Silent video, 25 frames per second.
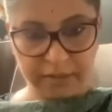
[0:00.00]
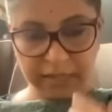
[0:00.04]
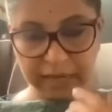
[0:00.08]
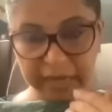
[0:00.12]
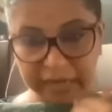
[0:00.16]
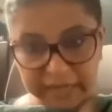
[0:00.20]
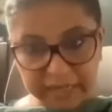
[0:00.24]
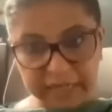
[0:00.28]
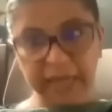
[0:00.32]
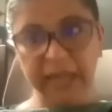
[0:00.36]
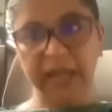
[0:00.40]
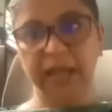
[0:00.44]

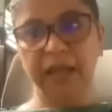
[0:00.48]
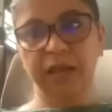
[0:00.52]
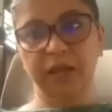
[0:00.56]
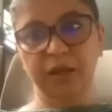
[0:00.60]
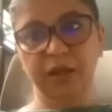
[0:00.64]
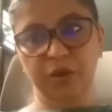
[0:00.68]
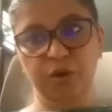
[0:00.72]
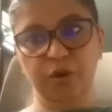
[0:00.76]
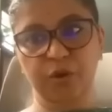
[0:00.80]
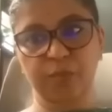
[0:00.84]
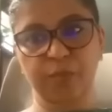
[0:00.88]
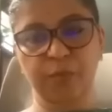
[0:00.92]
intake
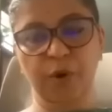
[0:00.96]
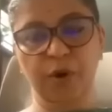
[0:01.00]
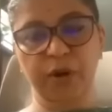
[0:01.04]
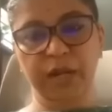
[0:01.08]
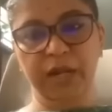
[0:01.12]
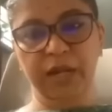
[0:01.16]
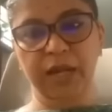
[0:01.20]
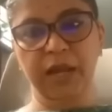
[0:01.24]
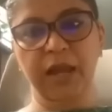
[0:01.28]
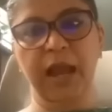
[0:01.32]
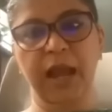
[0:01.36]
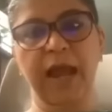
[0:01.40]
in your
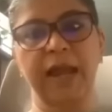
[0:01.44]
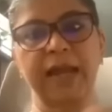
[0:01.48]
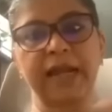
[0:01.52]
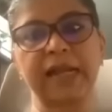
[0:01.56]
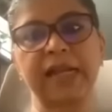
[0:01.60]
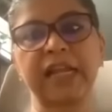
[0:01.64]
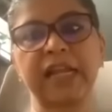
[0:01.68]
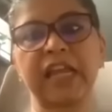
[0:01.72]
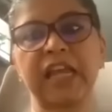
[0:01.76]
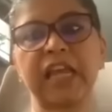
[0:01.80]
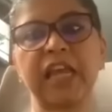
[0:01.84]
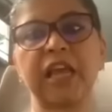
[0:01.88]
body, and
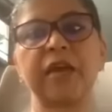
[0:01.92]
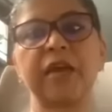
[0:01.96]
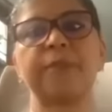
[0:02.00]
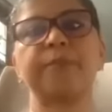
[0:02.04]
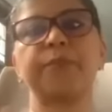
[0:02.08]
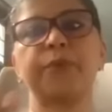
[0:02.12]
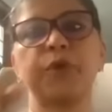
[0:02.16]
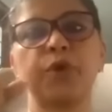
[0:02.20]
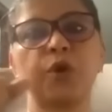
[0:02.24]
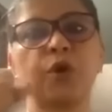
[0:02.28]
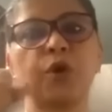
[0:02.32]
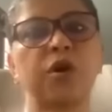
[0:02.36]
it will
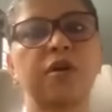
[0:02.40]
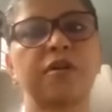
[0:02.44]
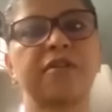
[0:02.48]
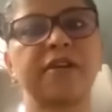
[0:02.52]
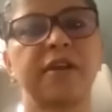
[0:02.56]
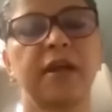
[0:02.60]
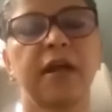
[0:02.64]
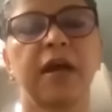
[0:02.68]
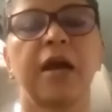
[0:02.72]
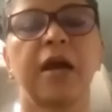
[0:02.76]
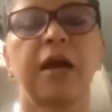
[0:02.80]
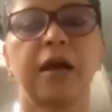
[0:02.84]
keep your
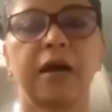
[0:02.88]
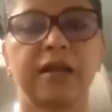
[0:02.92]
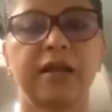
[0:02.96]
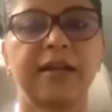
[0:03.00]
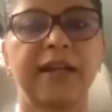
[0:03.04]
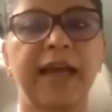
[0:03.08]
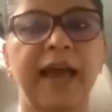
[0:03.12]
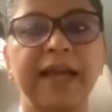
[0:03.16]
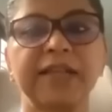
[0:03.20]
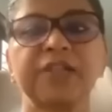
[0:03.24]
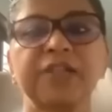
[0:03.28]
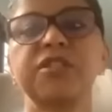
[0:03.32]

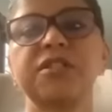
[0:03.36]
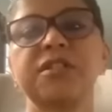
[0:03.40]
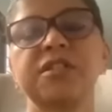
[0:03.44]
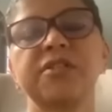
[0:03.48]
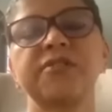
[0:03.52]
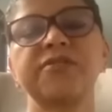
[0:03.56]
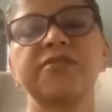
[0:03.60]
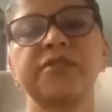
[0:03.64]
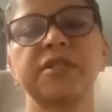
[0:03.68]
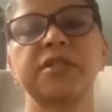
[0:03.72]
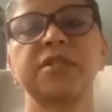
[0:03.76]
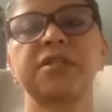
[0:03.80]

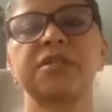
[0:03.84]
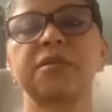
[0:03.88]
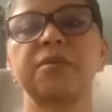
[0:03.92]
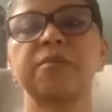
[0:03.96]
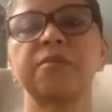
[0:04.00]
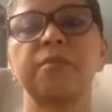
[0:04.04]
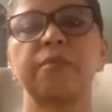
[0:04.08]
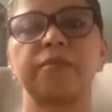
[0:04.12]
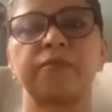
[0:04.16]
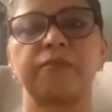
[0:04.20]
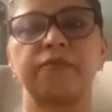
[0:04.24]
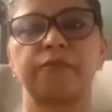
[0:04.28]
digestive
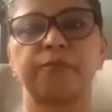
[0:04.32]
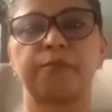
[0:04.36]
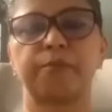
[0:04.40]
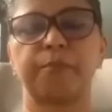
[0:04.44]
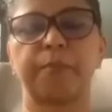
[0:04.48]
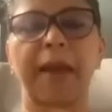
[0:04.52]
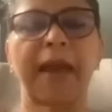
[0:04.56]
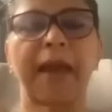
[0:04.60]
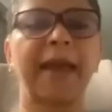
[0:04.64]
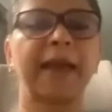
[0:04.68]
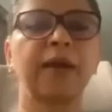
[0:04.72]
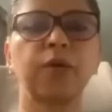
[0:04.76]
system
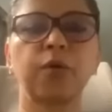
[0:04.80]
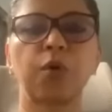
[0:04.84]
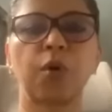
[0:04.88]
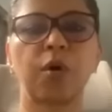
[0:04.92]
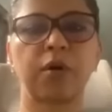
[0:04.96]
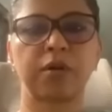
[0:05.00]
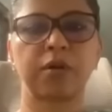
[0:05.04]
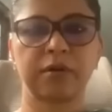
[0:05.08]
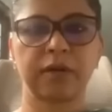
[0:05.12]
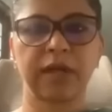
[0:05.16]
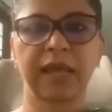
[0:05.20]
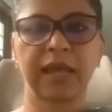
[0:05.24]
bang
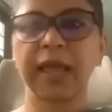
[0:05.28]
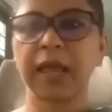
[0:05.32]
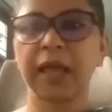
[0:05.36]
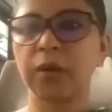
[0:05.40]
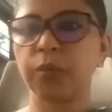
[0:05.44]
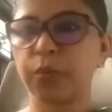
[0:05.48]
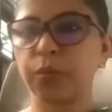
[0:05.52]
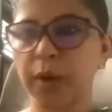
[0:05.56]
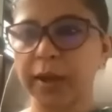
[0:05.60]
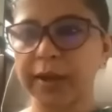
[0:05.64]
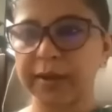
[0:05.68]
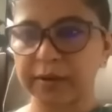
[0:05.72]
on,
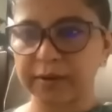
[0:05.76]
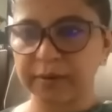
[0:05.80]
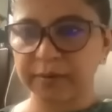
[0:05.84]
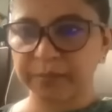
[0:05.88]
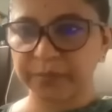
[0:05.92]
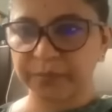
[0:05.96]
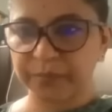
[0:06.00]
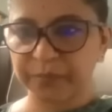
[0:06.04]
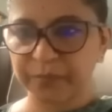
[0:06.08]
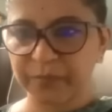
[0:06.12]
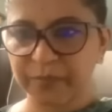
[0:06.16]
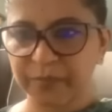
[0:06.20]
A1,
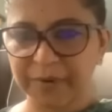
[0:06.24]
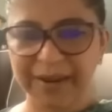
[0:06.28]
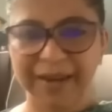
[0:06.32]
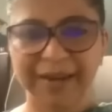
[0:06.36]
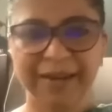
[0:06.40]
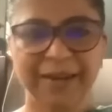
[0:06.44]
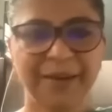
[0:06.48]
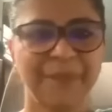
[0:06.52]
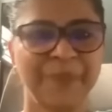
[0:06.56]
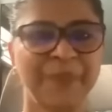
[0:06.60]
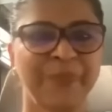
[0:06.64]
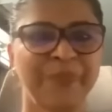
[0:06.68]

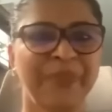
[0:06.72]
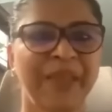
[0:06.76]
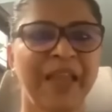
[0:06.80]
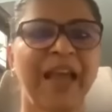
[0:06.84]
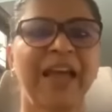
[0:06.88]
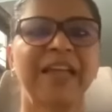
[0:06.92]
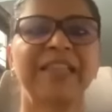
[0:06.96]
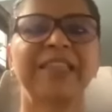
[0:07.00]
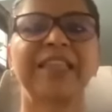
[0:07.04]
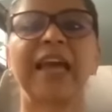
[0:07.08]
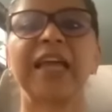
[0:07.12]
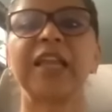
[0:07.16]
right?
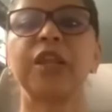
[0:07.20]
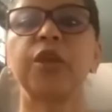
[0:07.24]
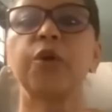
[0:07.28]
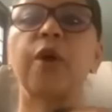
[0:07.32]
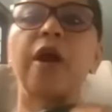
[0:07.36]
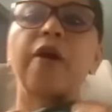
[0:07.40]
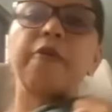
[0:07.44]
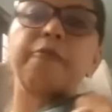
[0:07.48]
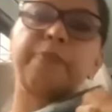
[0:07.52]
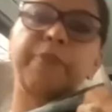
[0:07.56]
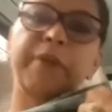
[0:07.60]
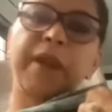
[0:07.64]
Then you
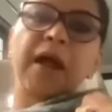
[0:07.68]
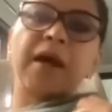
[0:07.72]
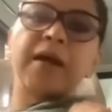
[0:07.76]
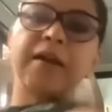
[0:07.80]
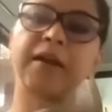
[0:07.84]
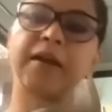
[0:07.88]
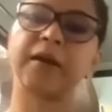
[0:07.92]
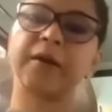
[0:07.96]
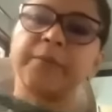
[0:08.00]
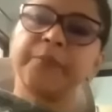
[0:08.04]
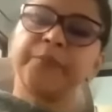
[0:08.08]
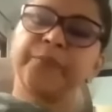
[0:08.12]
have
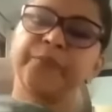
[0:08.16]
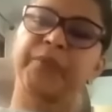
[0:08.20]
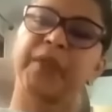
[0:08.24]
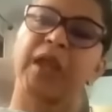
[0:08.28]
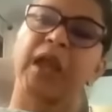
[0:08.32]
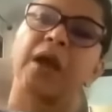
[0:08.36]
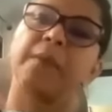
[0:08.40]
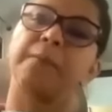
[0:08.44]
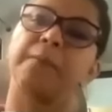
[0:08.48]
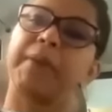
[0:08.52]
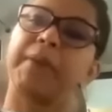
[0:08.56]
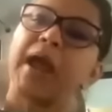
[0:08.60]
prana.
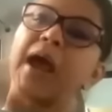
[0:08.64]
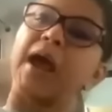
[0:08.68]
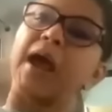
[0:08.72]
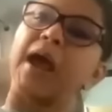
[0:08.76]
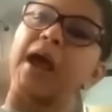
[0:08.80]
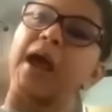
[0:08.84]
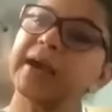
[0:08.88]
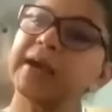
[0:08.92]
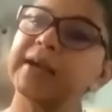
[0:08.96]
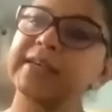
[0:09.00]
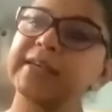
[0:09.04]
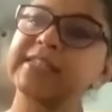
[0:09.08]

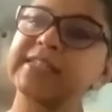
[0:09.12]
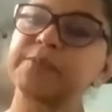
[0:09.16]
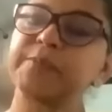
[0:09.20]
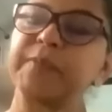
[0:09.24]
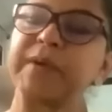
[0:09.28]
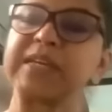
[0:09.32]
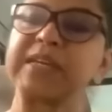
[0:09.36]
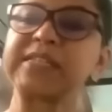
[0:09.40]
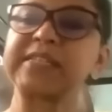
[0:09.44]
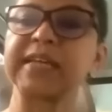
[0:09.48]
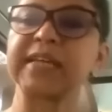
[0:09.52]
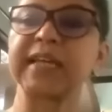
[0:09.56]
Prana is
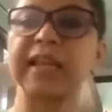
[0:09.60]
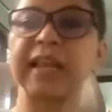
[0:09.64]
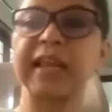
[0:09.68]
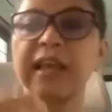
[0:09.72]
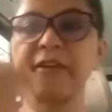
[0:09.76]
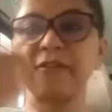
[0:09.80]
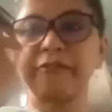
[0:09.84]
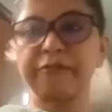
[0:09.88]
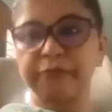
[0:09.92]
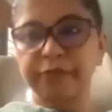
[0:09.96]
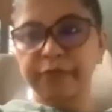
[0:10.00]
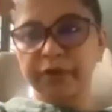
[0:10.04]

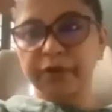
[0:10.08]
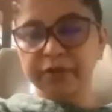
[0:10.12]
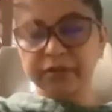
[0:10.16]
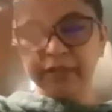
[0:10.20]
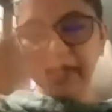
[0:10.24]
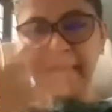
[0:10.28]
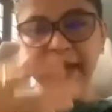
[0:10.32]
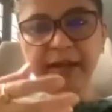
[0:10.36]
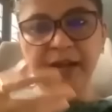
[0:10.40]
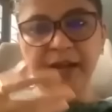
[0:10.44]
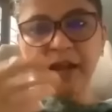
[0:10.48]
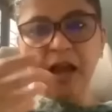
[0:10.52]
basically
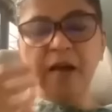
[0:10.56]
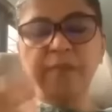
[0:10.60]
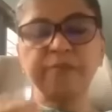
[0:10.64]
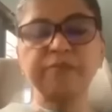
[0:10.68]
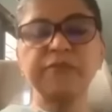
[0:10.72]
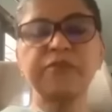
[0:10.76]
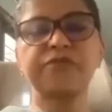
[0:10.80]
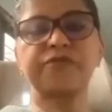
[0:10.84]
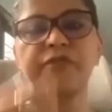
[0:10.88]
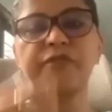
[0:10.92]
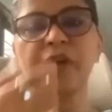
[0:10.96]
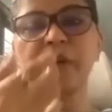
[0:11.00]
that
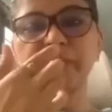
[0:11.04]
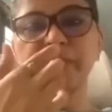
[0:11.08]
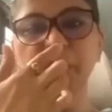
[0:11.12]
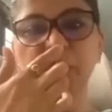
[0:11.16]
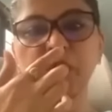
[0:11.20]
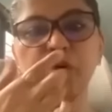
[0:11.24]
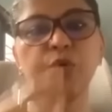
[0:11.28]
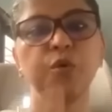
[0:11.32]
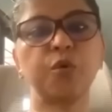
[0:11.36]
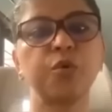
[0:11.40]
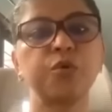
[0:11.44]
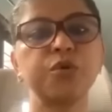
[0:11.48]
comes from
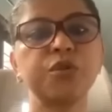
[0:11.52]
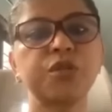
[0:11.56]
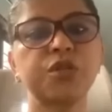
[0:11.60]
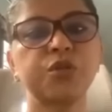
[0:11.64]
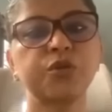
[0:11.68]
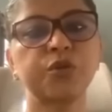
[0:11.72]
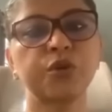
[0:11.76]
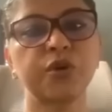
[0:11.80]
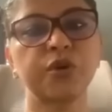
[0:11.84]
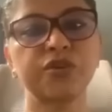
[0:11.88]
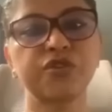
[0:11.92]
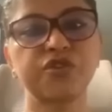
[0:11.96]
your nose
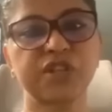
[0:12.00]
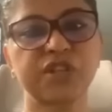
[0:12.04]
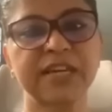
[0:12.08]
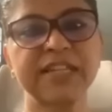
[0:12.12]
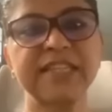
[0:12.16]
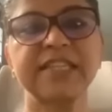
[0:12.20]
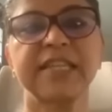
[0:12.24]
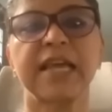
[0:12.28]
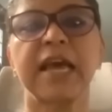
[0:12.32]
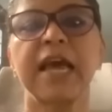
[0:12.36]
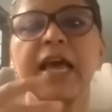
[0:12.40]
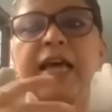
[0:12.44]
to your
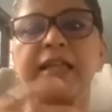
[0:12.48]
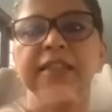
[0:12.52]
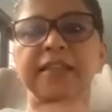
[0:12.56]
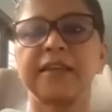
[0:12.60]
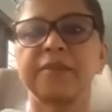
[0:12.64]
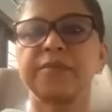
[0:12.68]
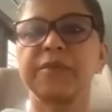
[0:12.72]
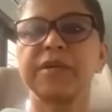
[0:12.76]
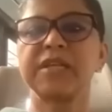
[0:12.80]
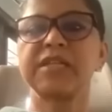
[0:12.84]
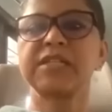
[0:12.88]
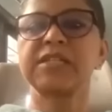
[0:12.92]
chest.
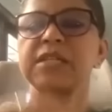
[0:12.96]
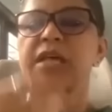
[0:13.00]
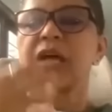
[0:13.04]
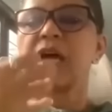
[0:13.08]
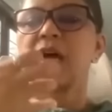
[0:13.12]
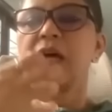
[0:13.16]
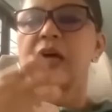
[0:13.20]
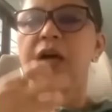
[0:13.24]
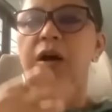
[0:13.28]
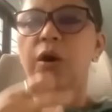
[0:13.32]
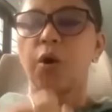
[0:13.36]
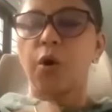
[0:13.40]
That means
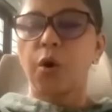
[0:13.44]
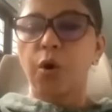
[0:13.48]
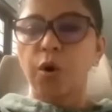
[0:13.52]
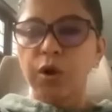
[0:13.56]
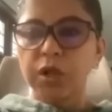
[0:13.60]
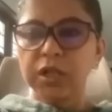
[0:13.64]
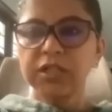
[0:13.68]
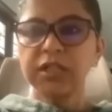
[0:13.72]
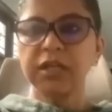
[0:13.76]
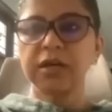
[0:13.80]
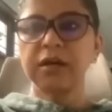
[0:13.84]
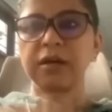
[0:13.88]

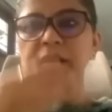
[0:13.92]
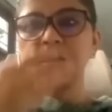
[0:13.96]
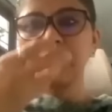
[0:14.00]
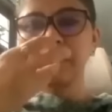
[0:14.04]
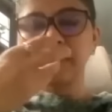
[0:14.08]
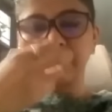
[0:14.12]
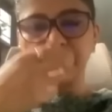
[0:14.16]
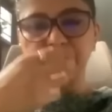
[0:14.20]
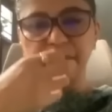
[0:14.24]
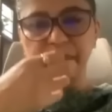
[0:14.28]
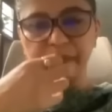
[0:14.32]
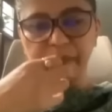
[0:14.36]
all
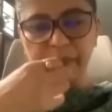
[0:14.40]
the